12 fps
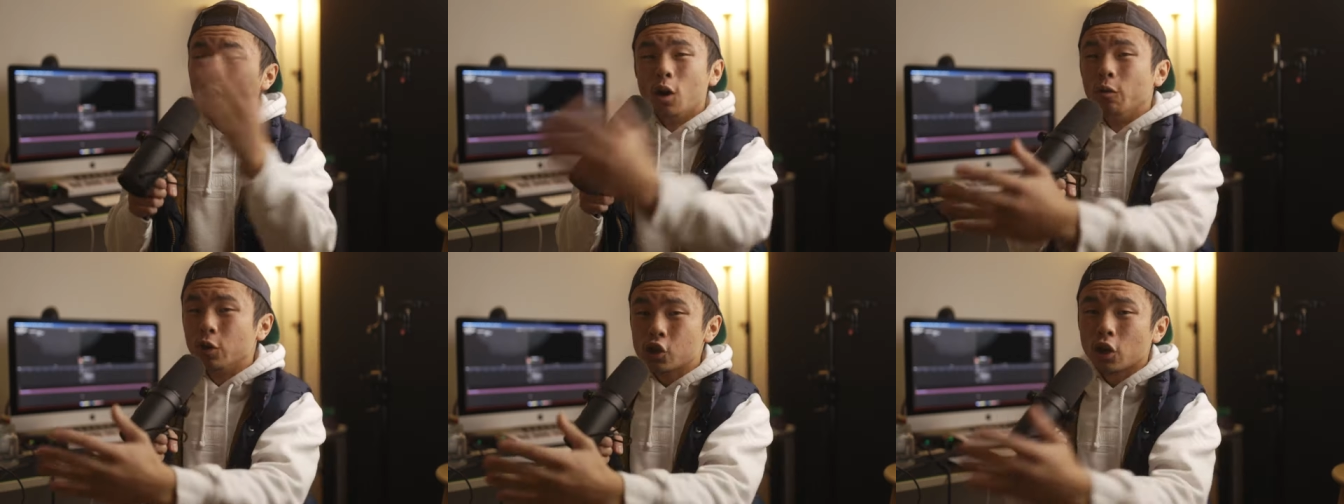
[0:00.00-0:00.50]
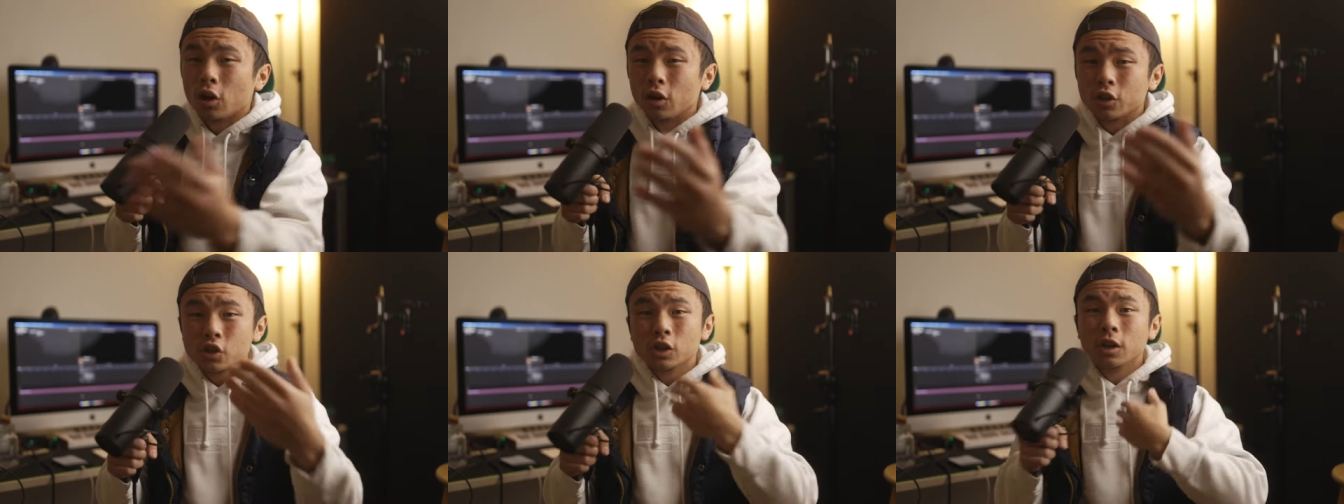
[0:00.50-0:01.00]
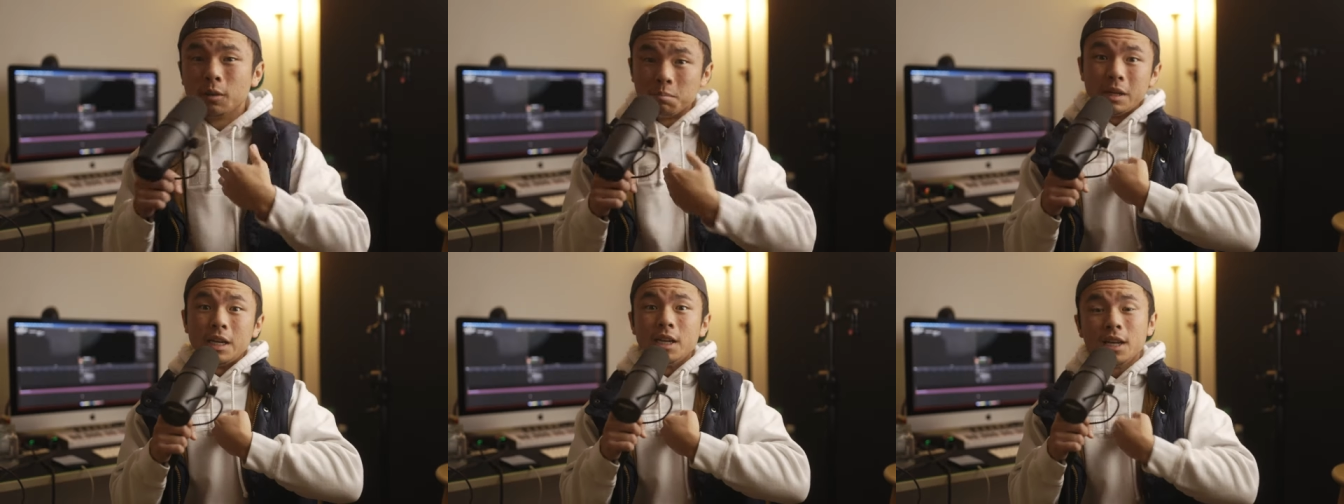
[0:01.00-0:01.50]
overcharge
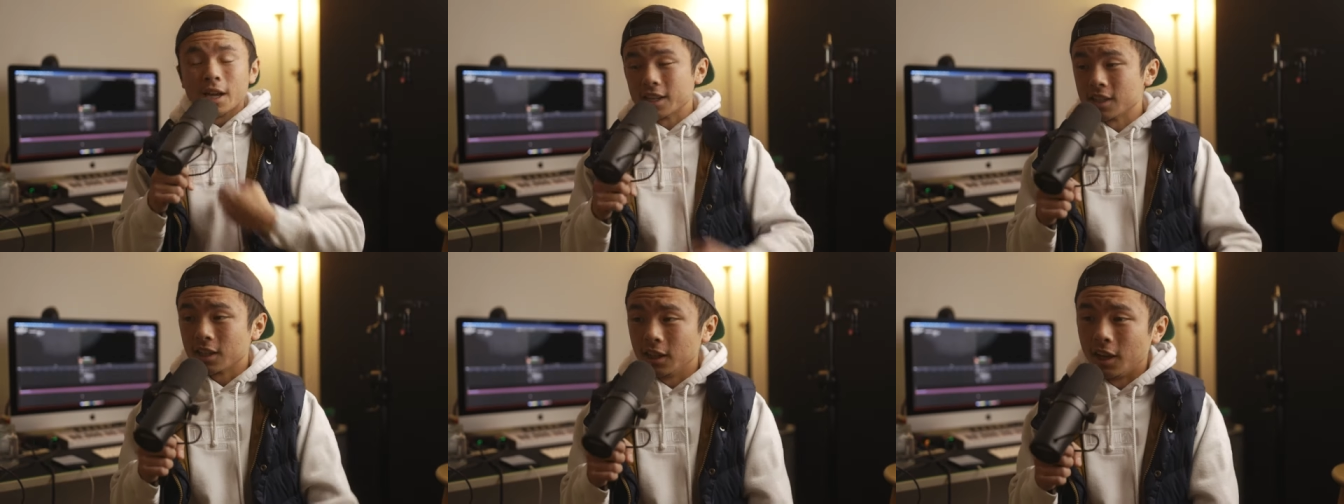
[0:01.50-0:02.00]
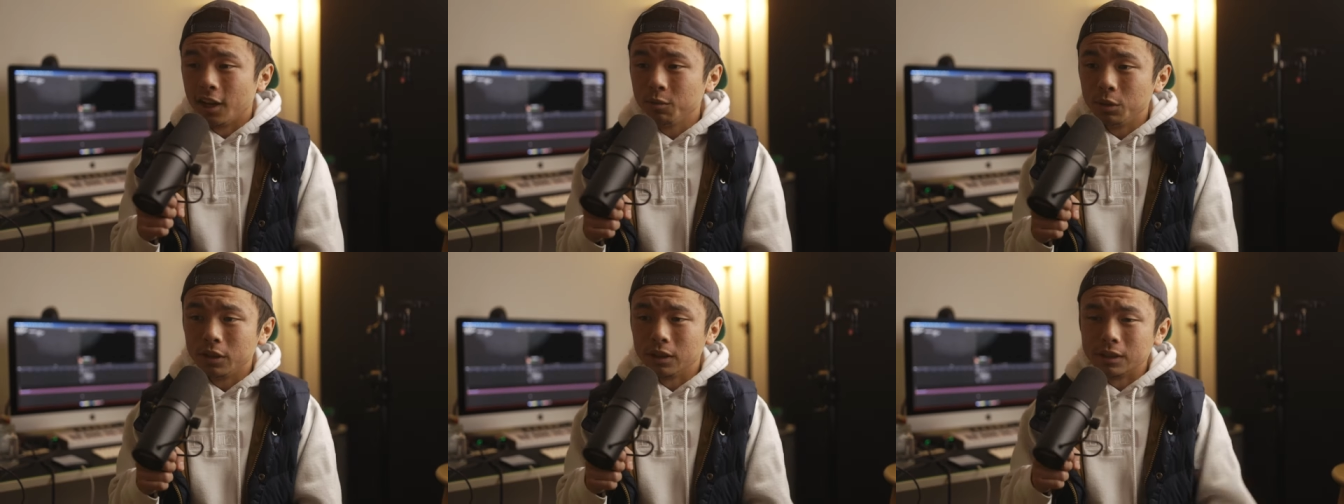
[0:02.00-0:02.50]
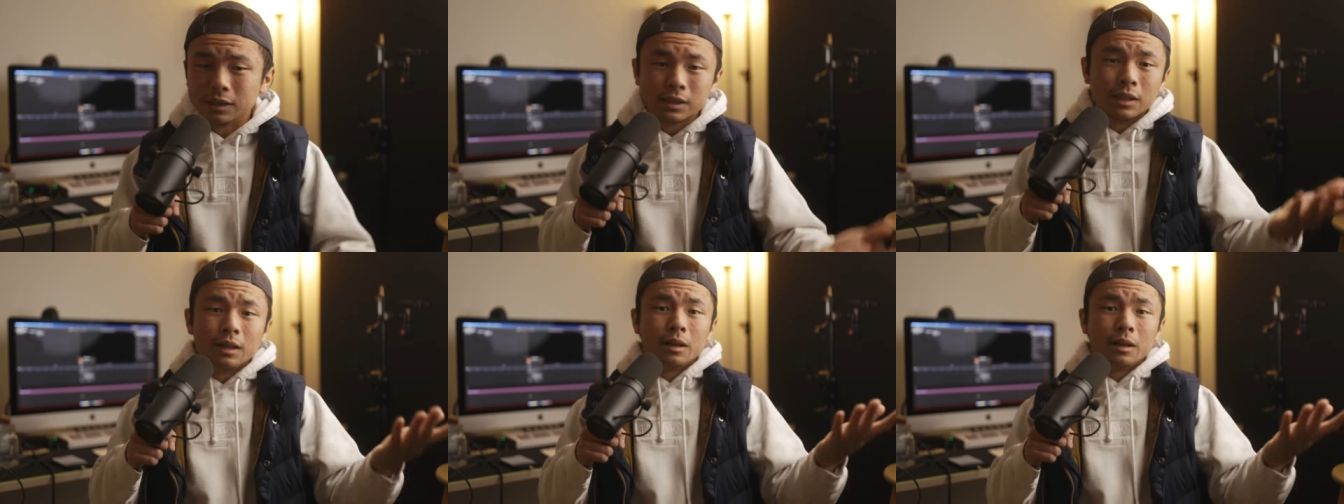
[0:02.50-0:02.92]
me as a client because